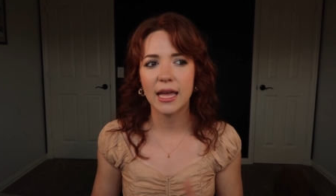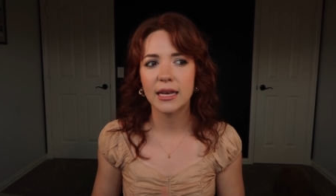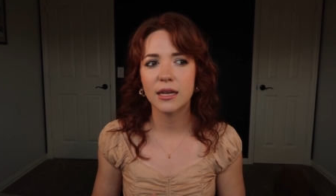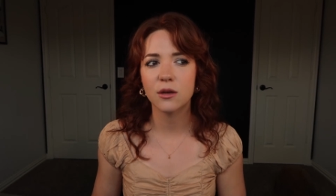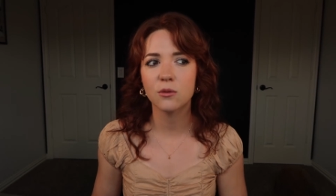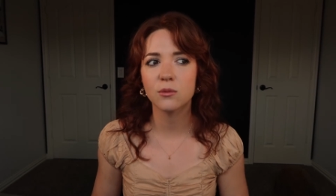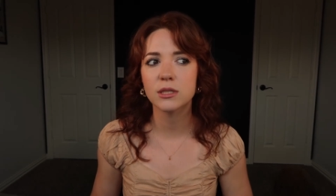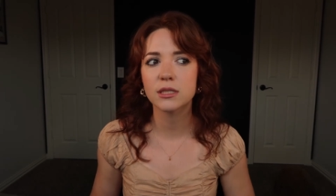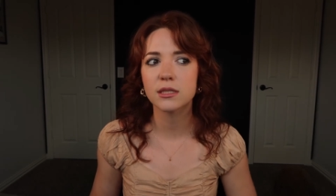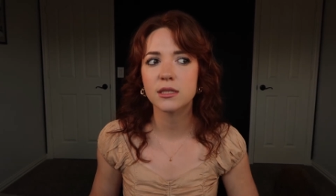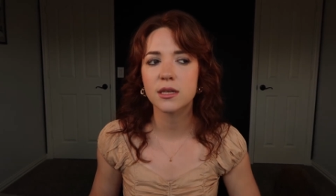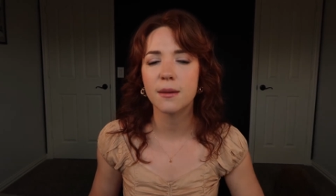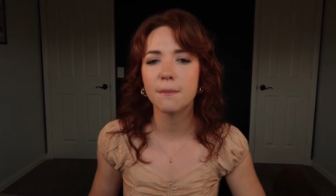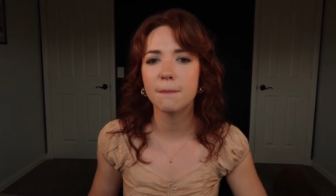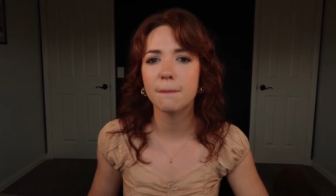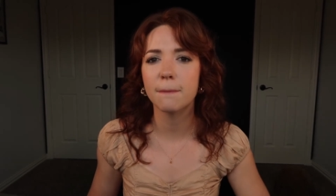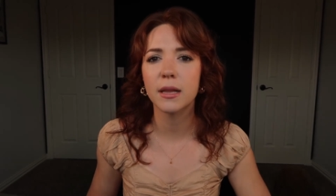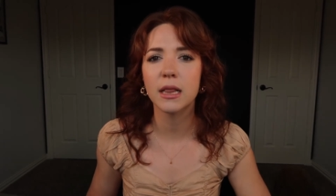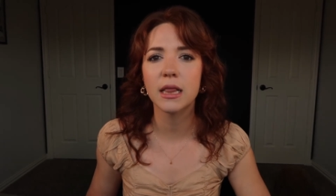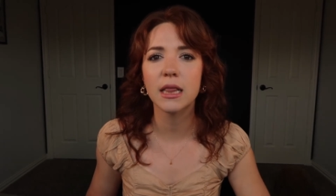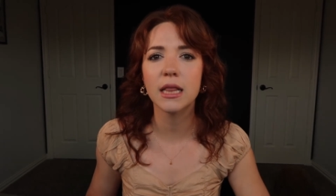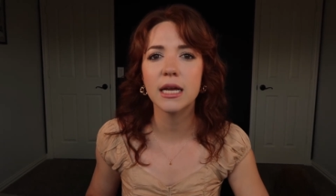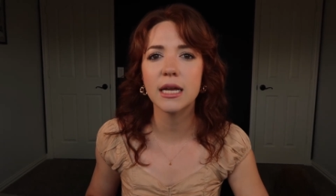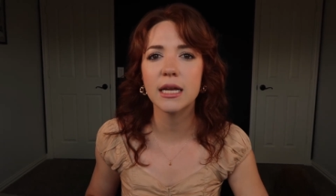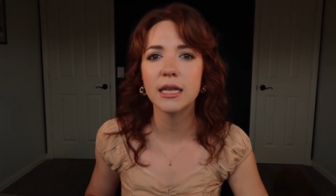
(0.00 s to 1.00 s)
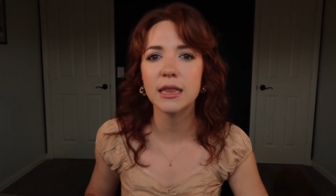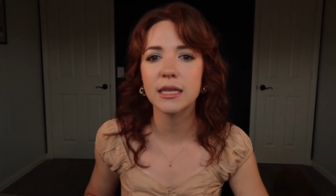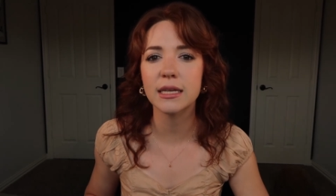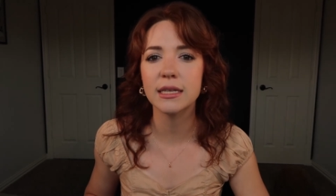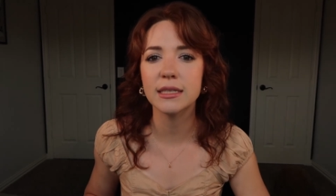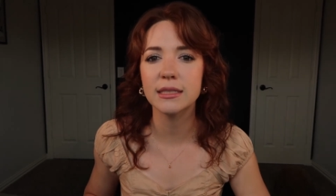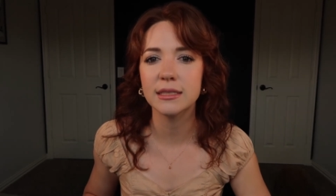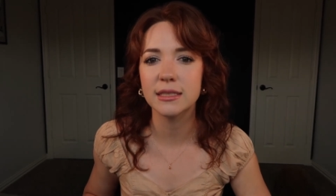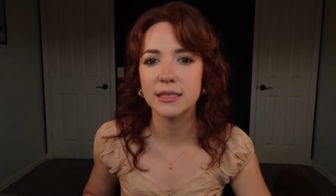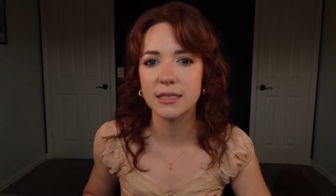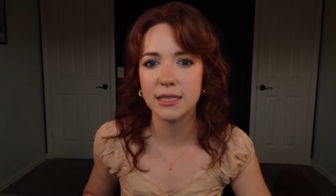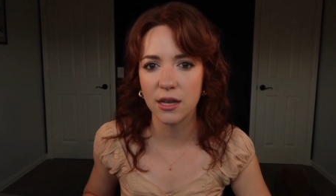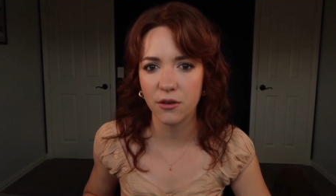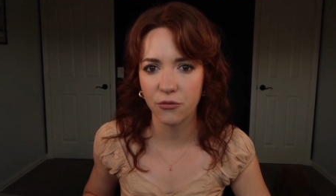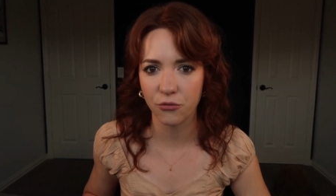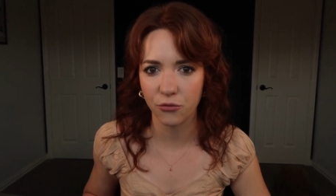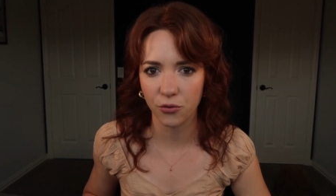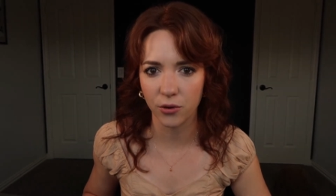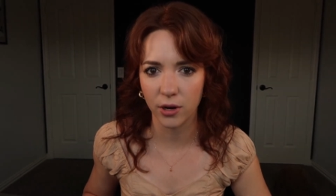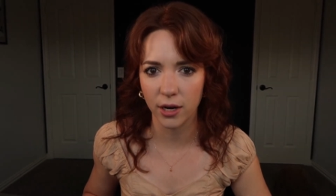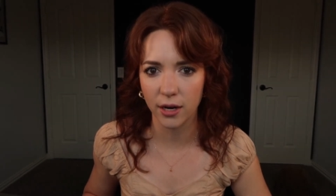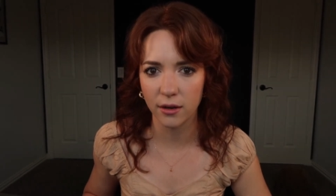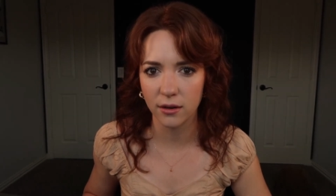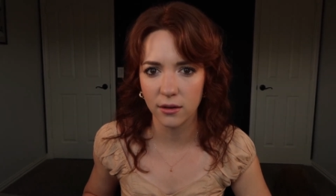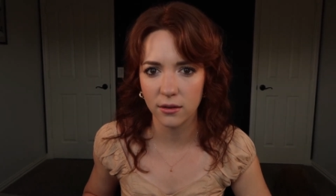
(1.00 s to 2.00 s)
And it was completely
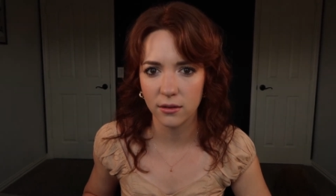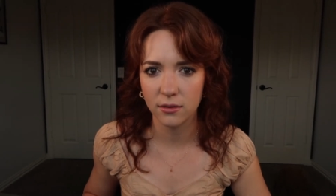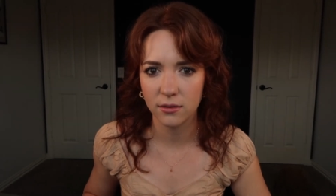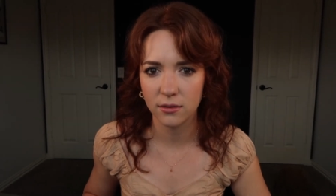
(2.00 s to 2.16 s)
different.